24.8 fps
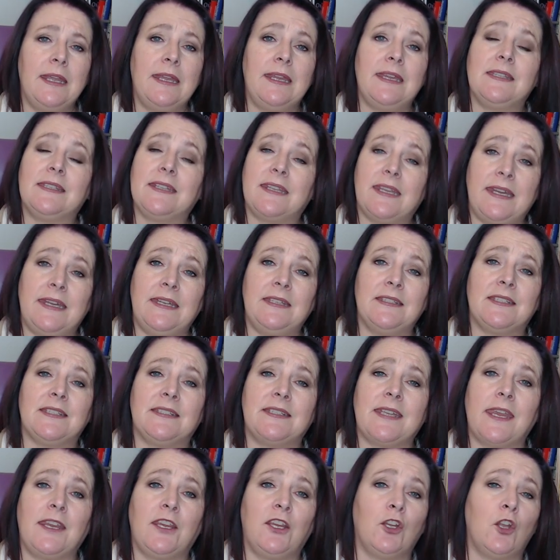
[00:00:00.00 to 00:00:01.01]
He's keen to
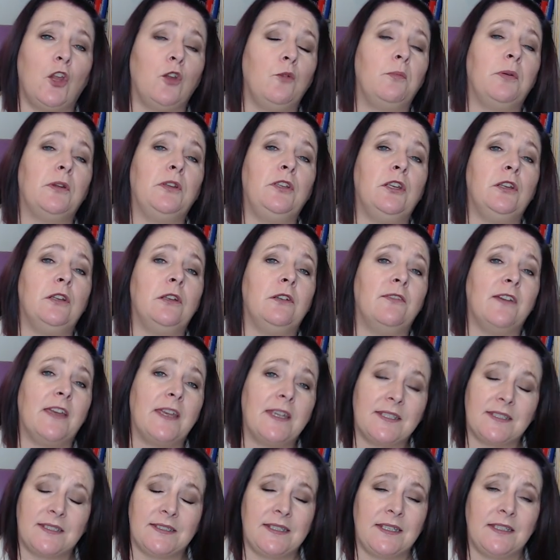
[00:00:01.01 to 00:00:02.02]
take an open
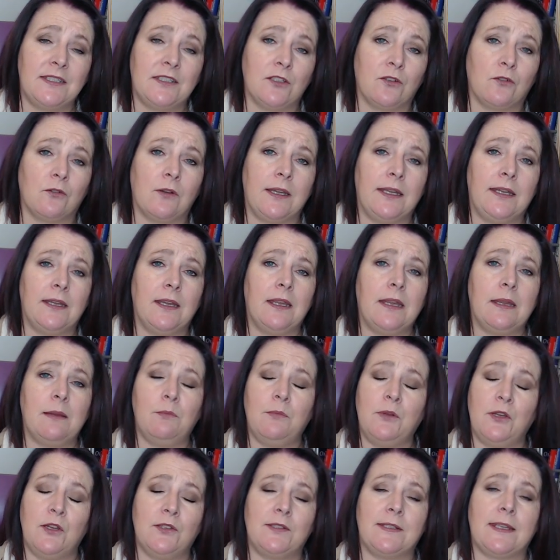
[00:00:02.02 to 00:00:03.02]
university degree
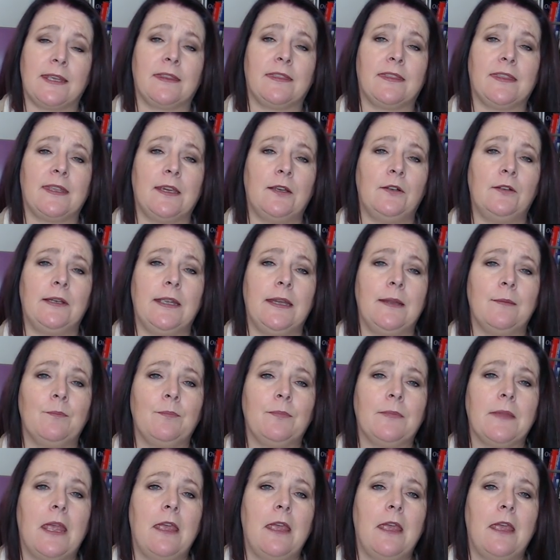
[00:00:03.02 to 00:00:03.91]
in music theory.